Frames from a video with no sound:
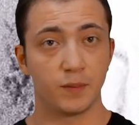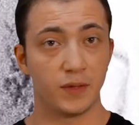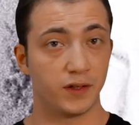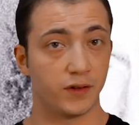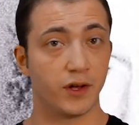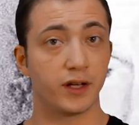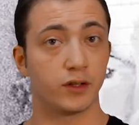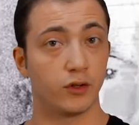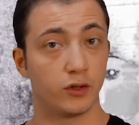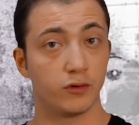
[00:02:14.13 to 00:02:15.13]
Military
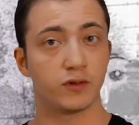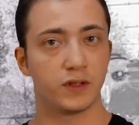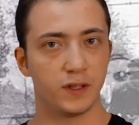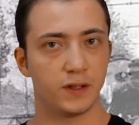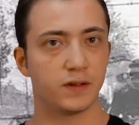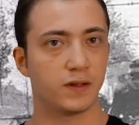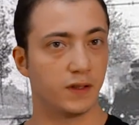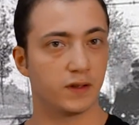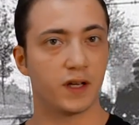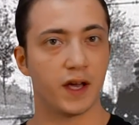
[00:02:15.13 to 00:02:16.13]
executives seized
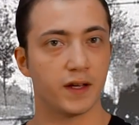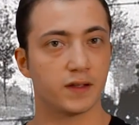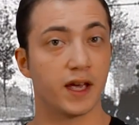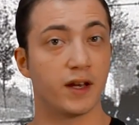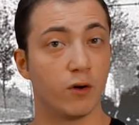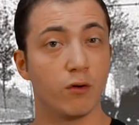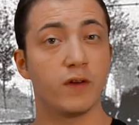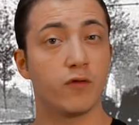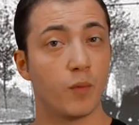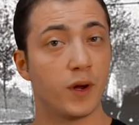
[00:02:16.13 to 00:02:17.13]
his case and no
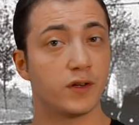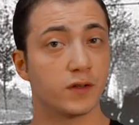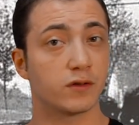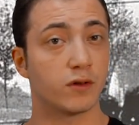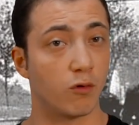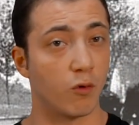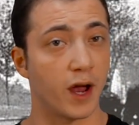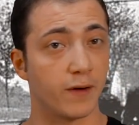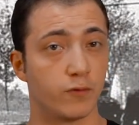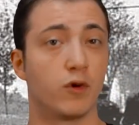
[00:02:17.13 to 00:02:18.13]
information
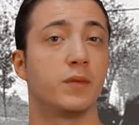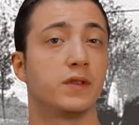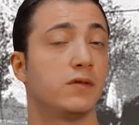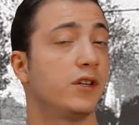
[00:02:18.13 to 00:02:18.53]
survived from his